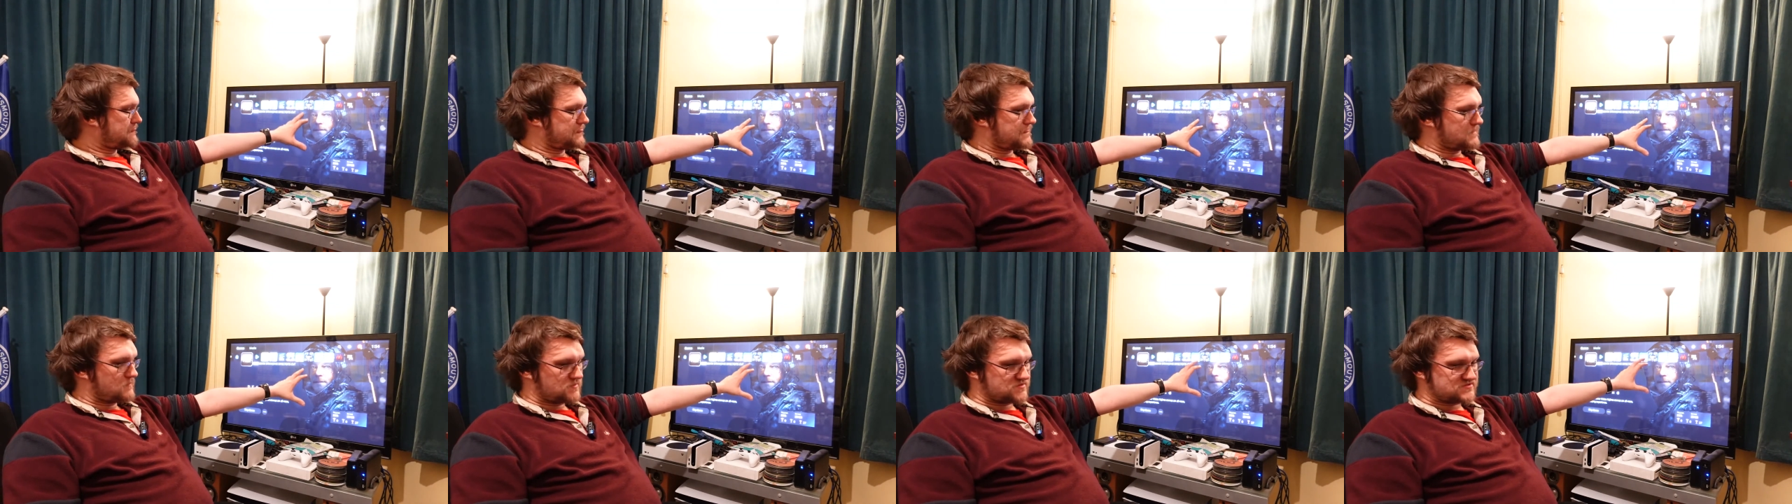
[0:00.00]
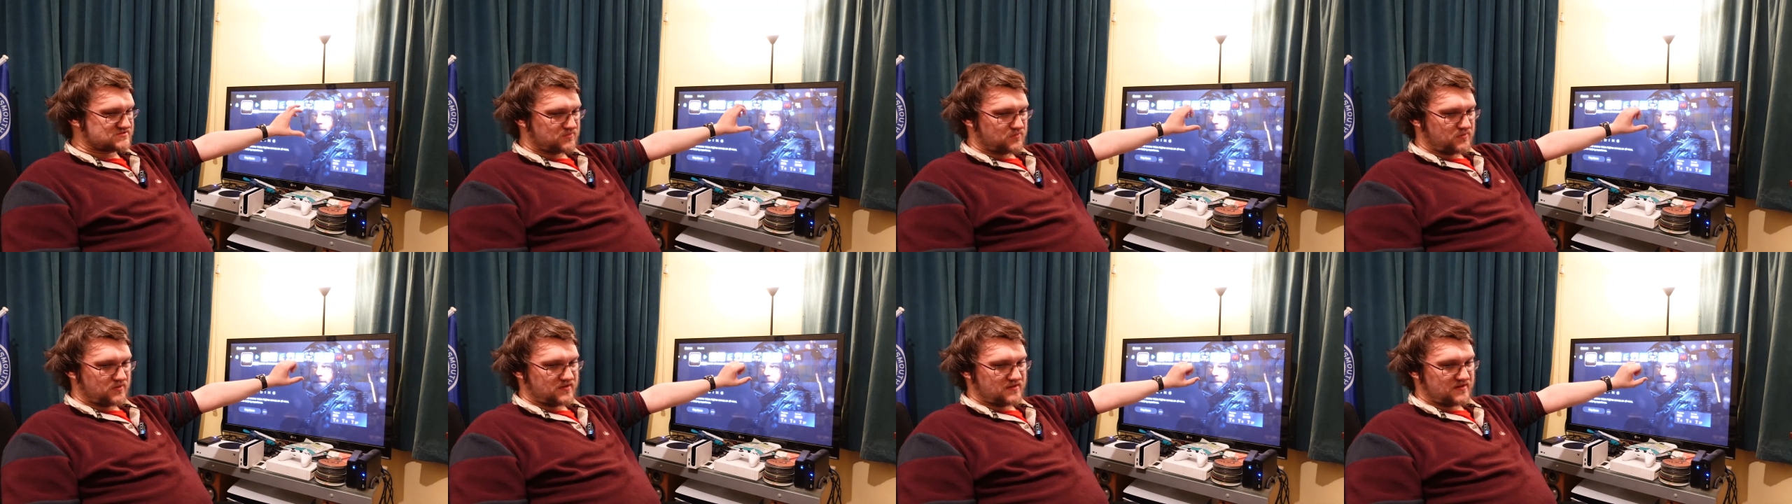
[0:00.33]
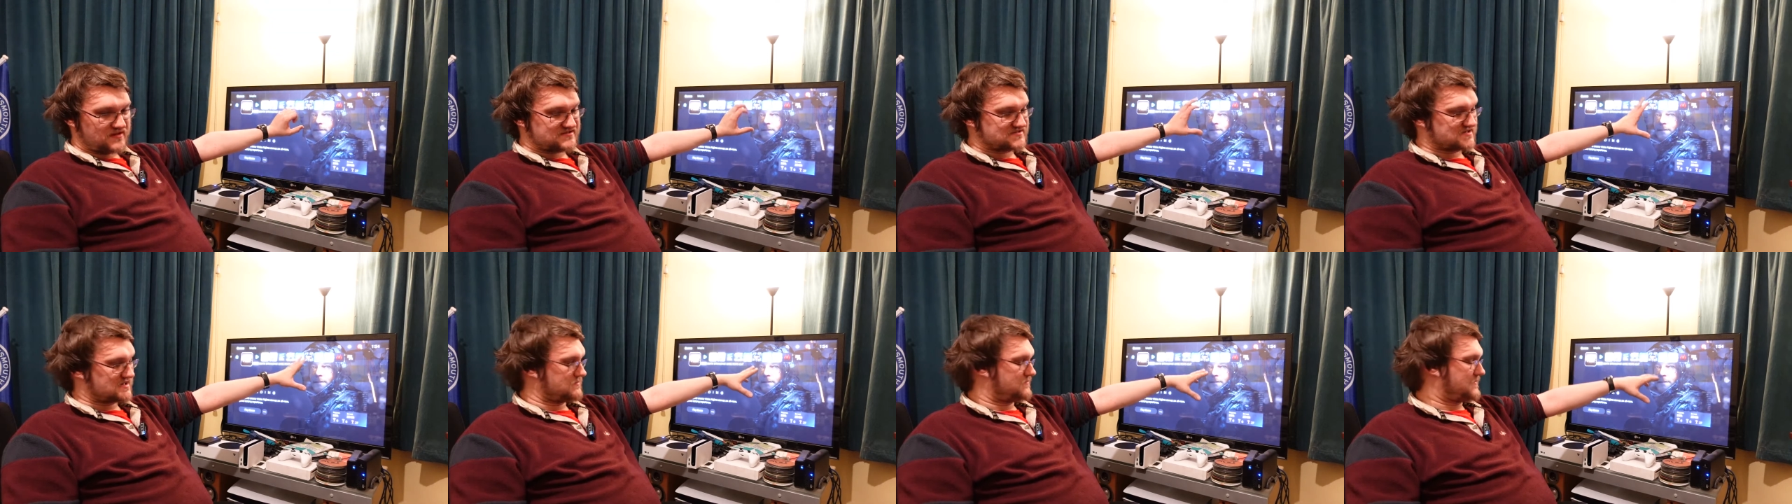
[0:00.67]
what's the word,
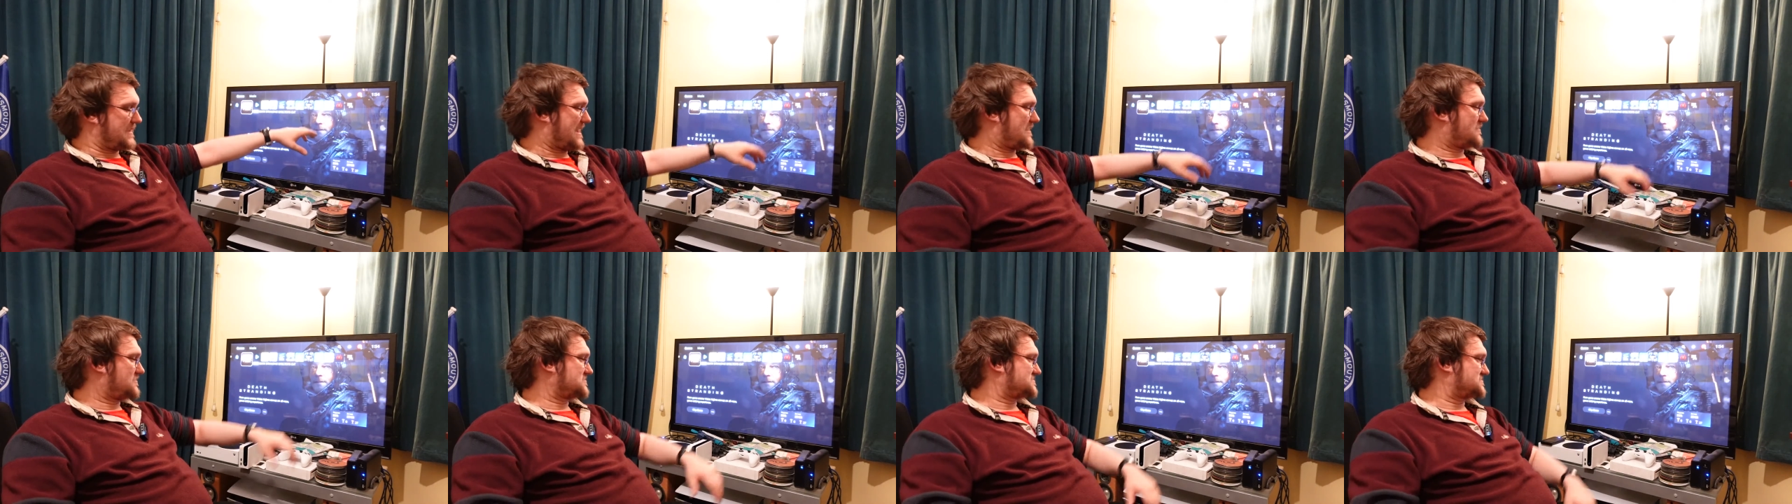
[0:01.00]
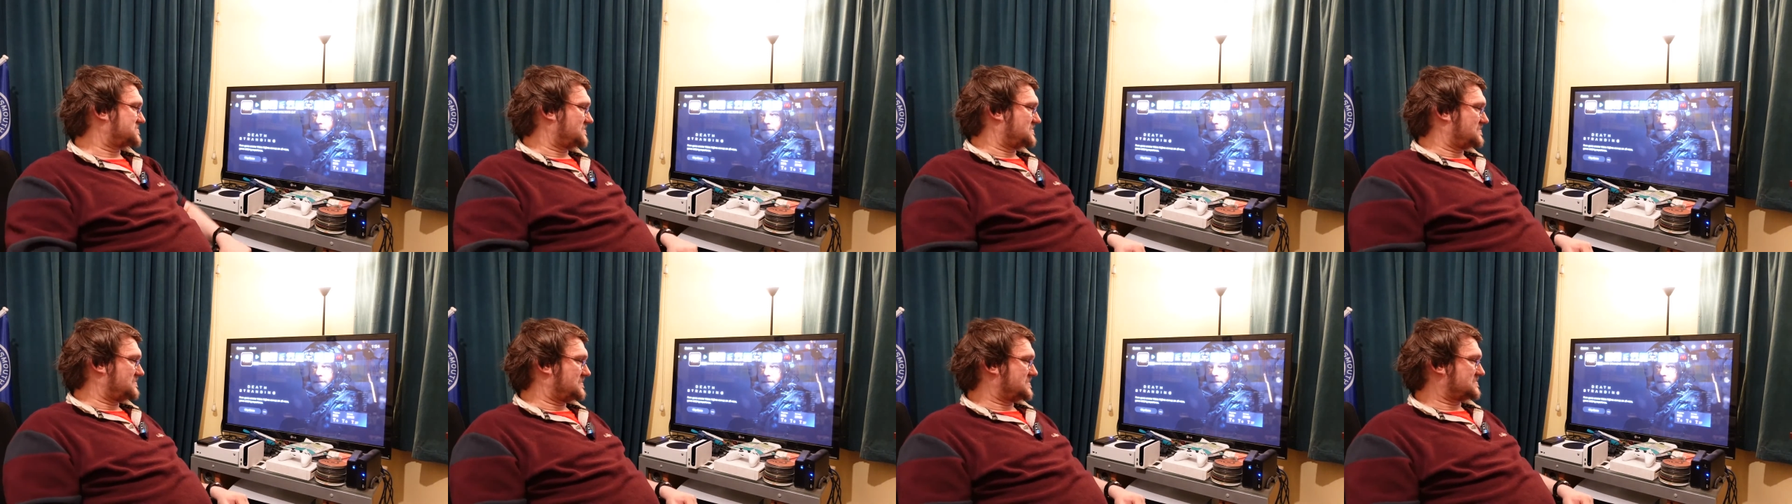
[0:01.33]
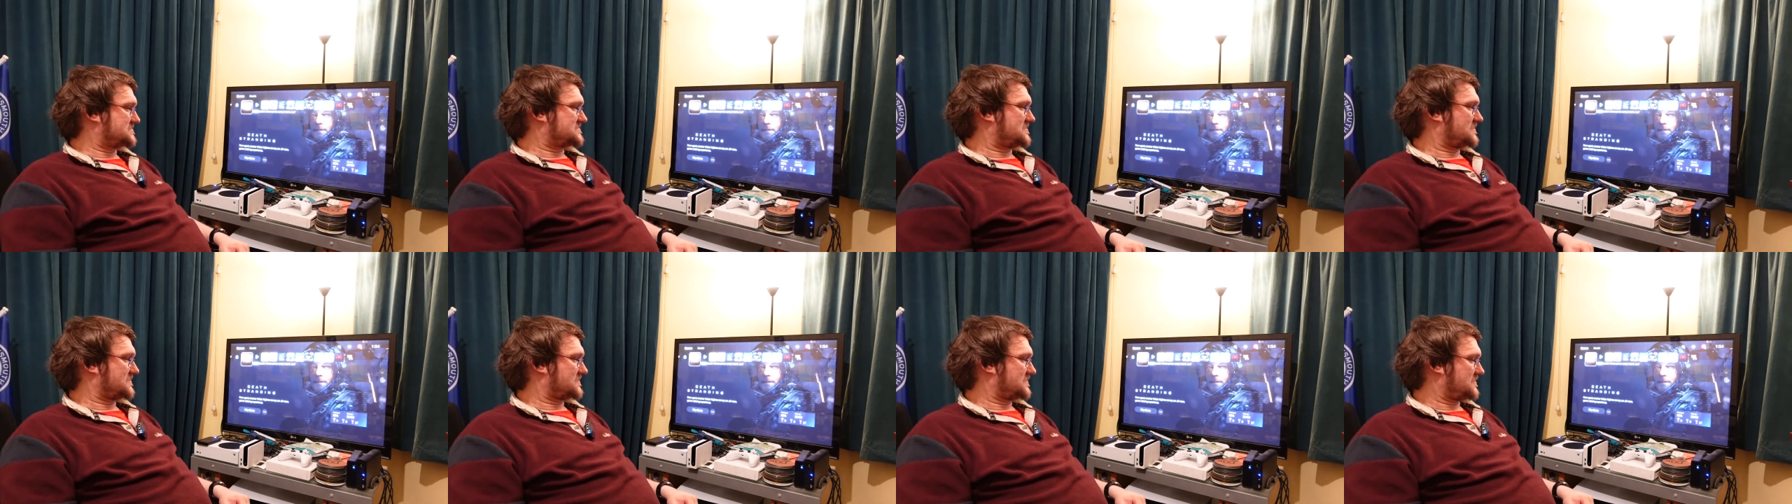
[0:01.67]
as a comparison,
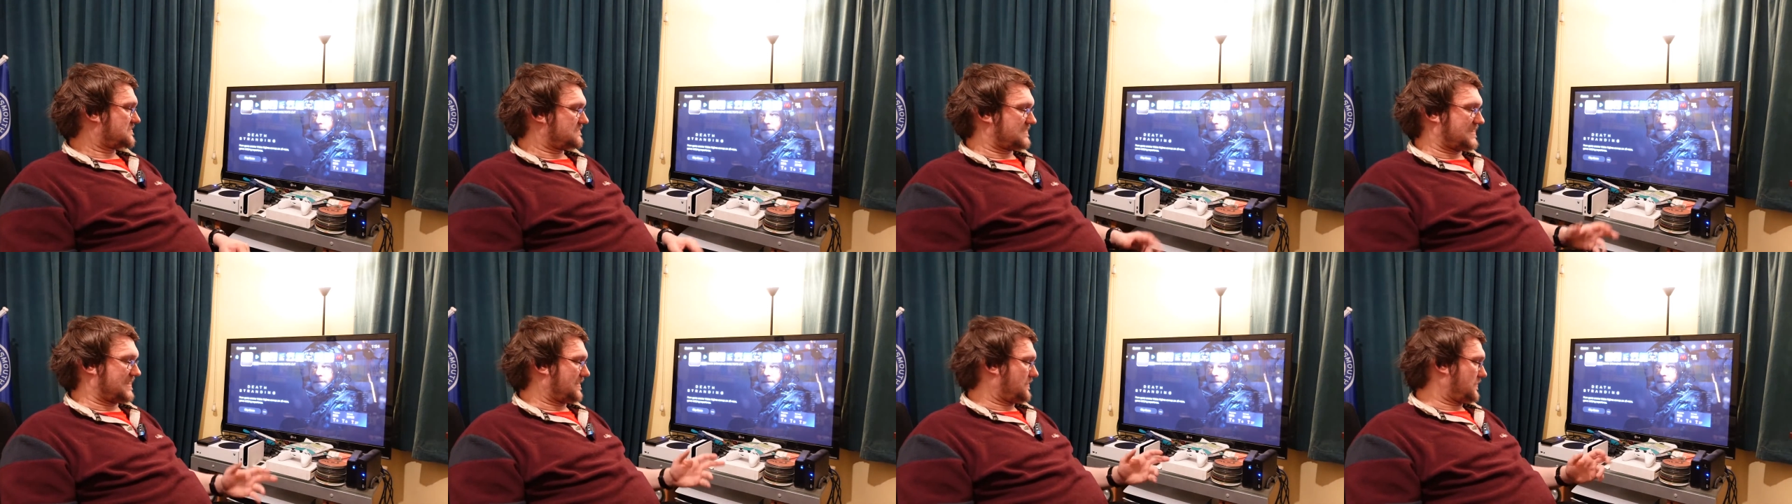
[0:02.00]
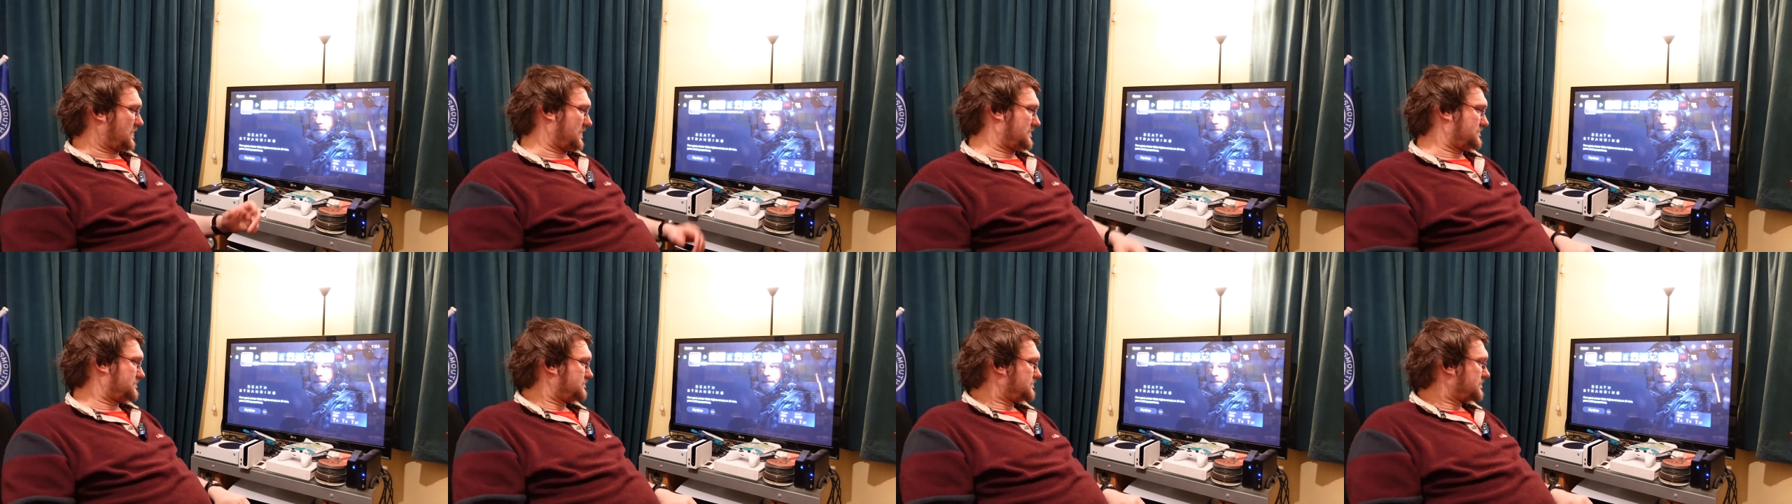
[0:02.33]
as like a, anyway.